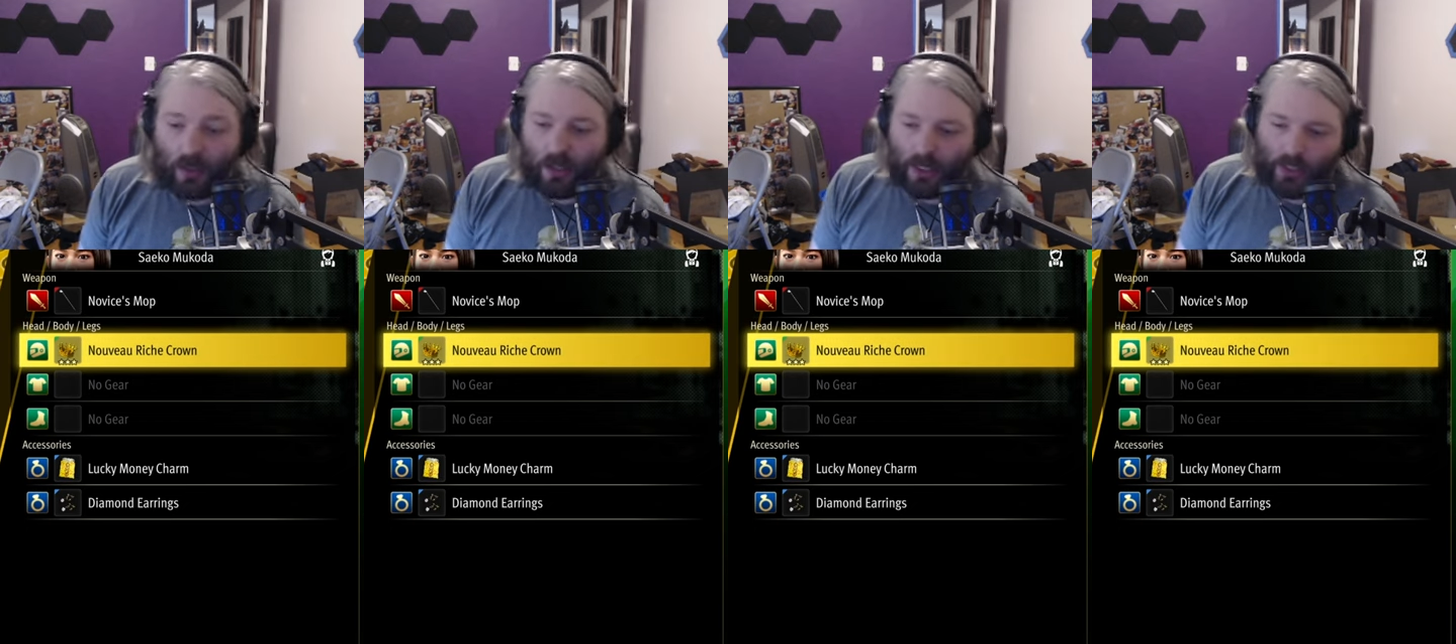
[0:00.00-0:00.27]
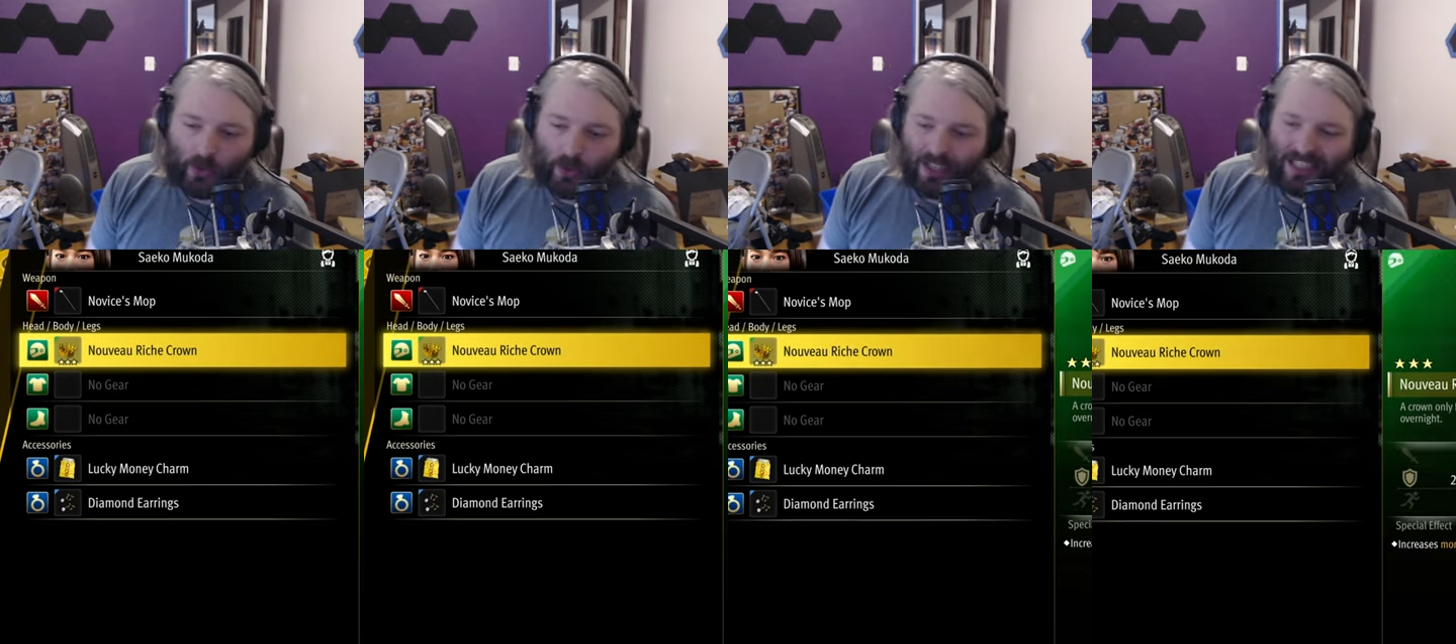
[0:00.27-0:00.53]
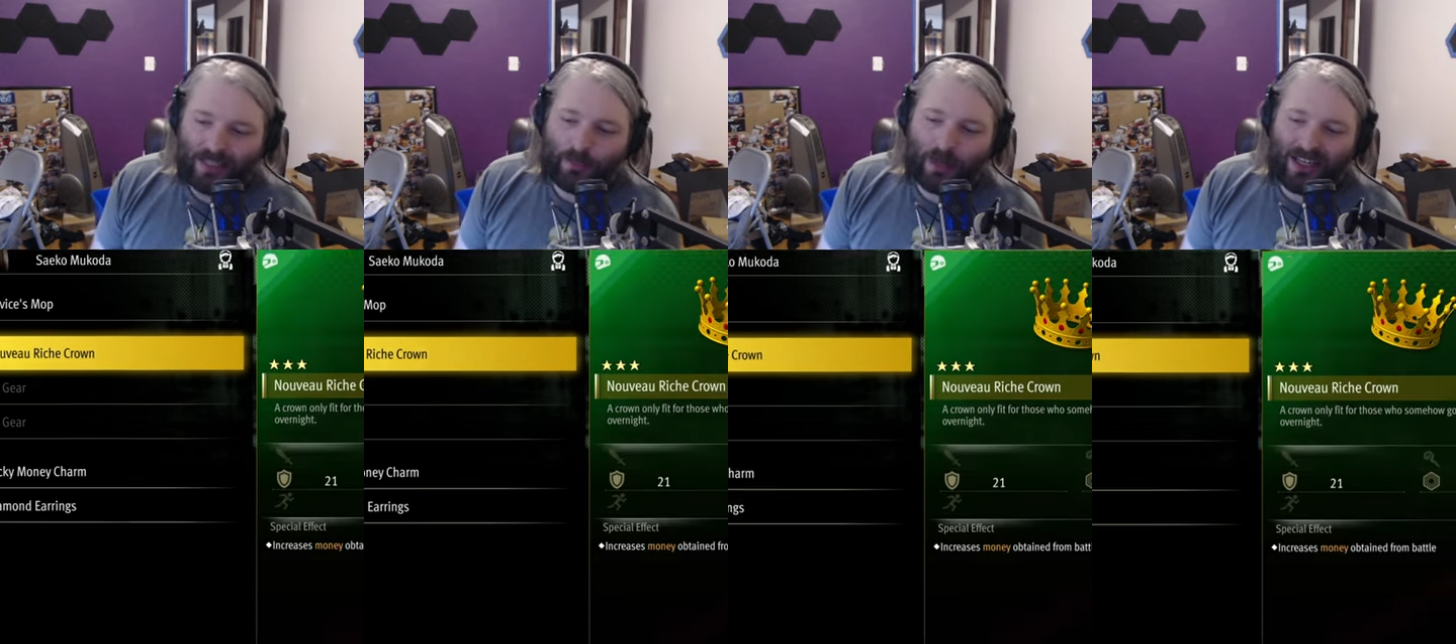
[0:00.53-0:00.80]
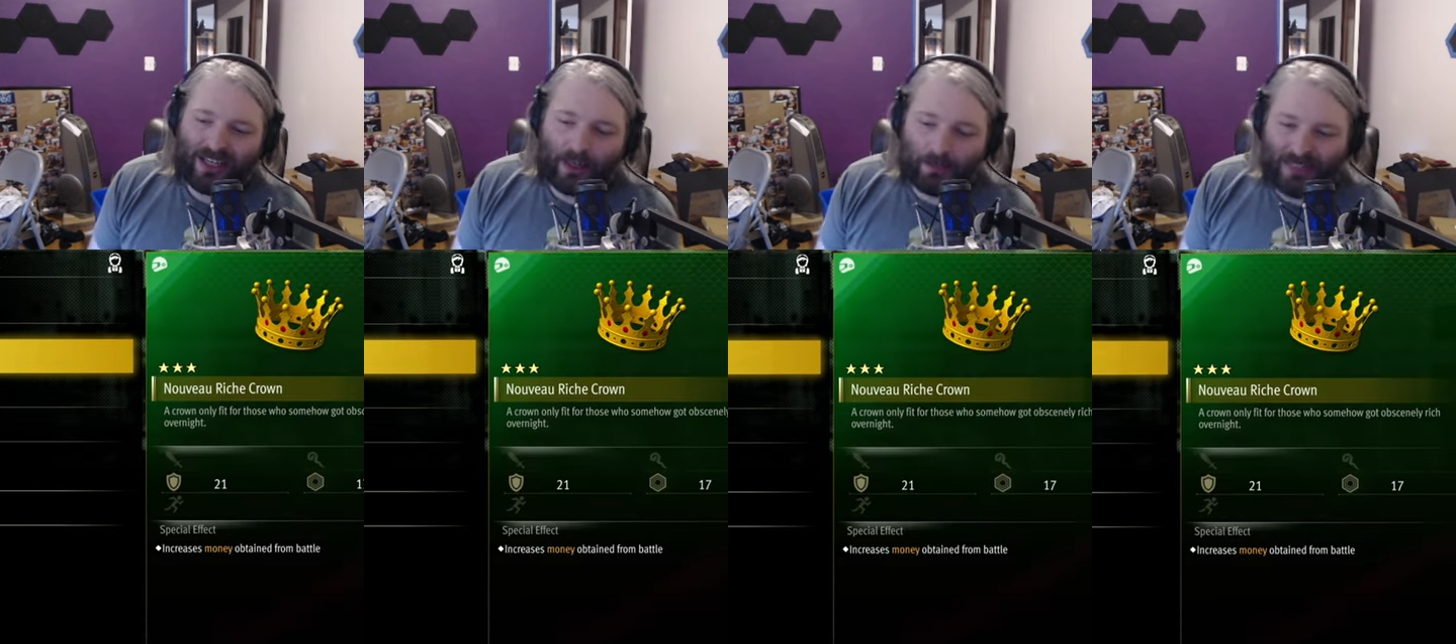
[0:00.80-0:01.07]
Increase
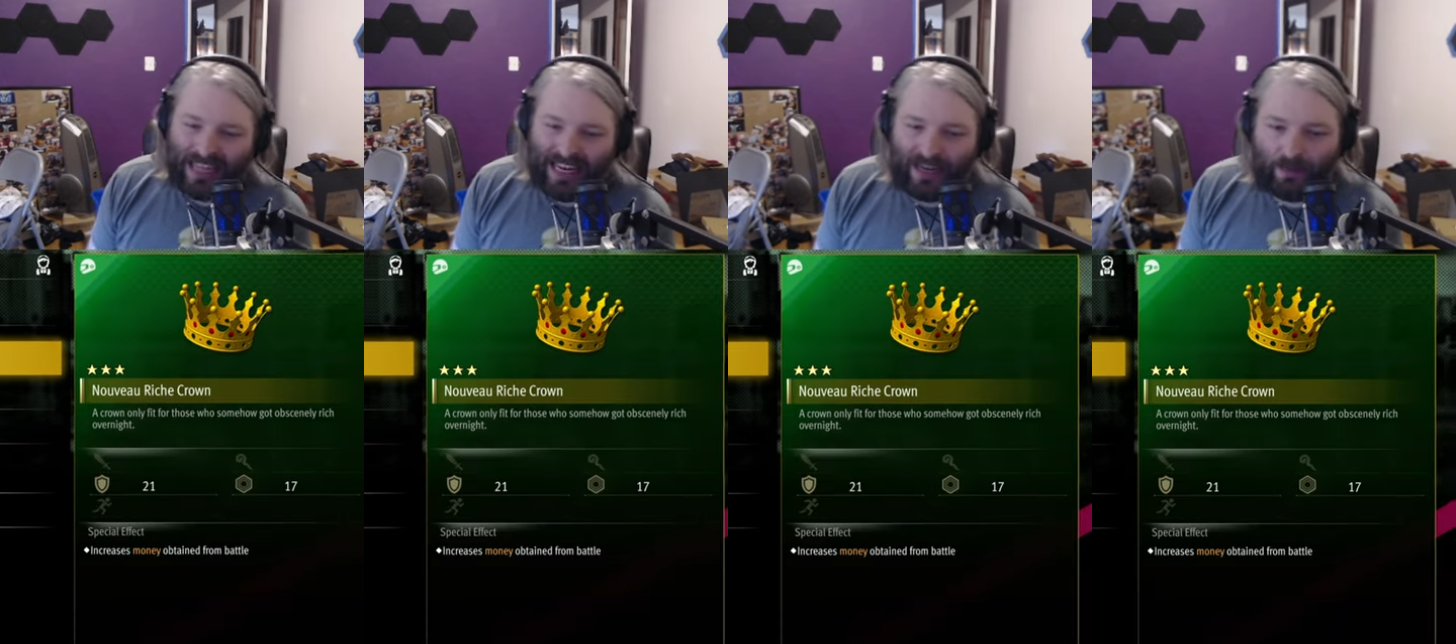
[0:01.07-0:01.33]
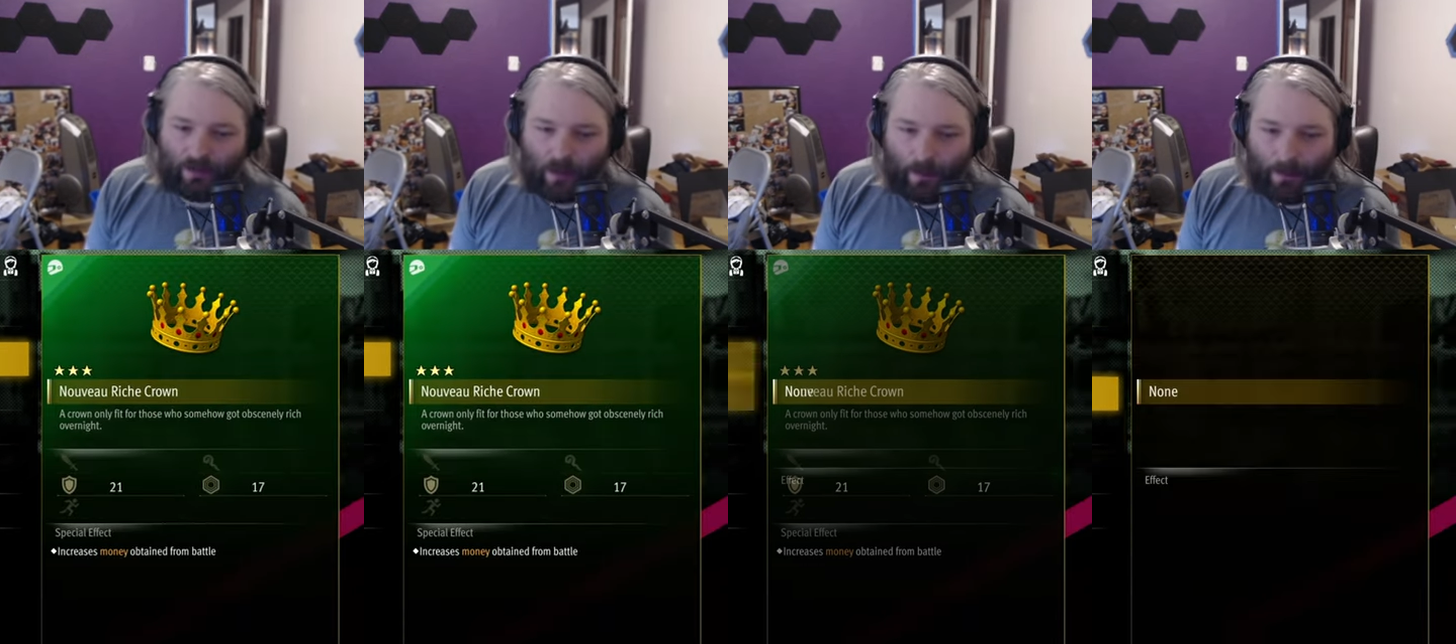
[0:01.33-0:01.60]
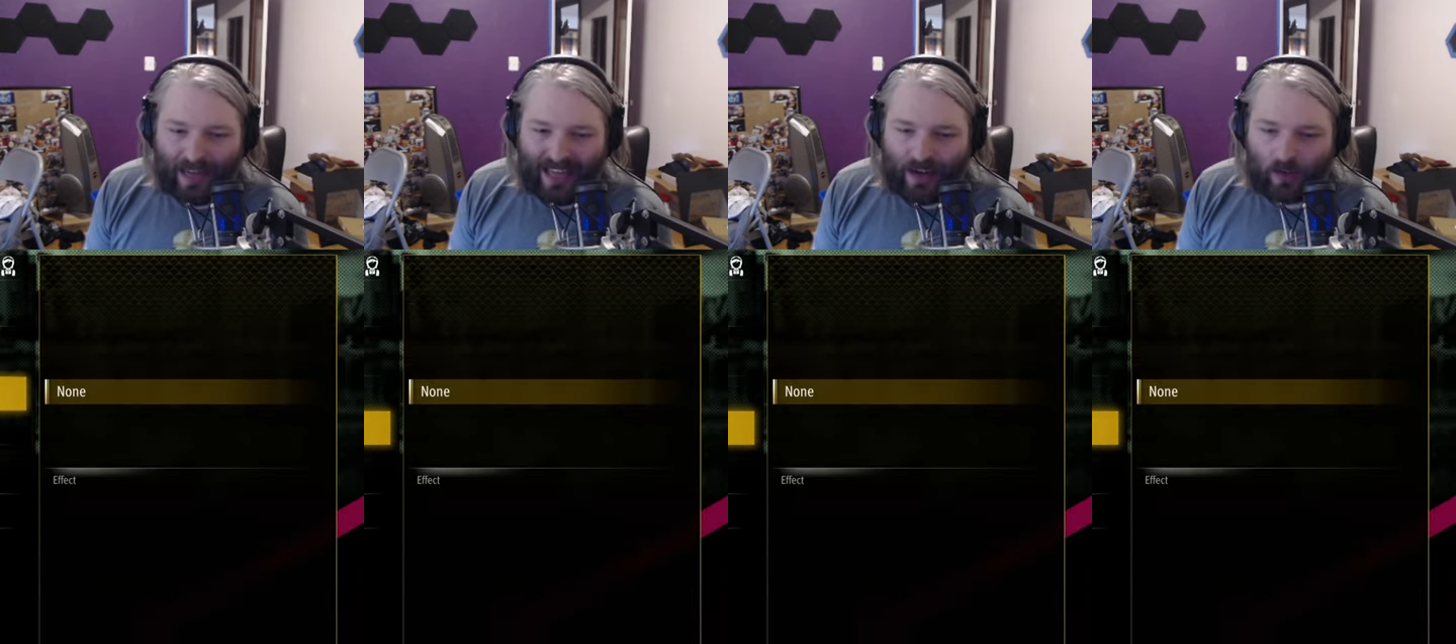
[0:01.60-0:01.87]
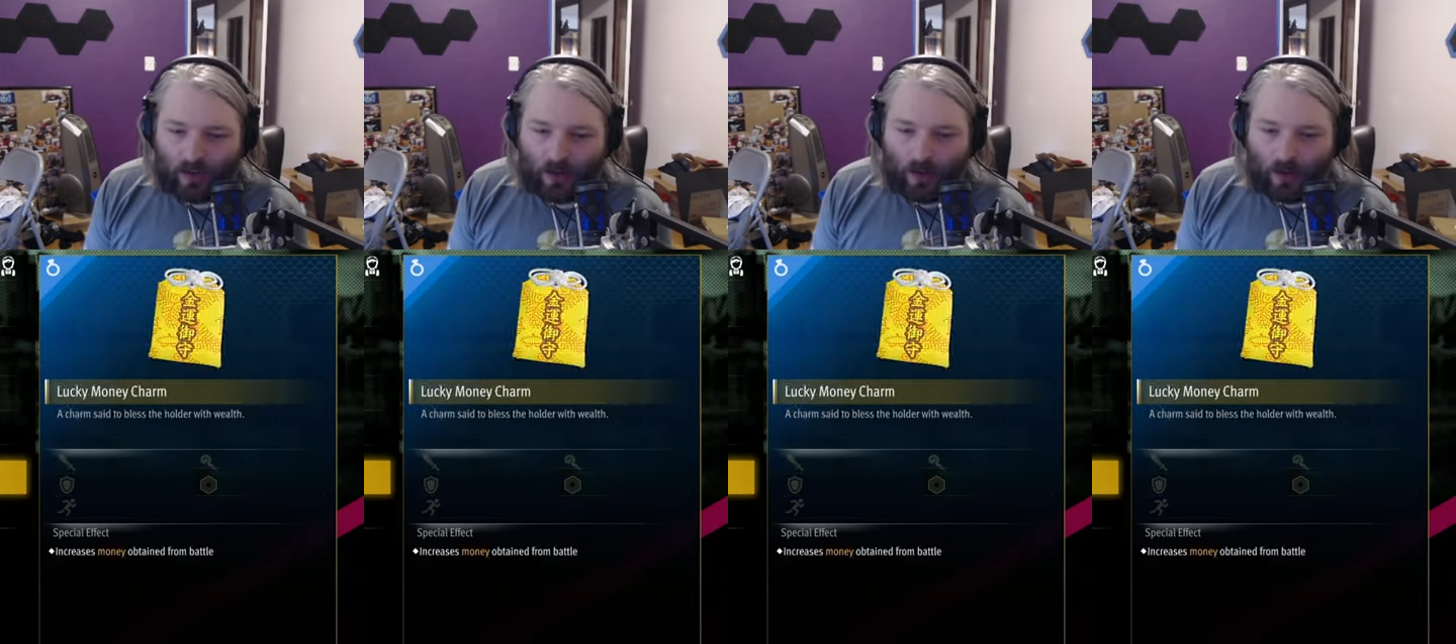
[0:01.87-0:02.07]
money obtained from battle.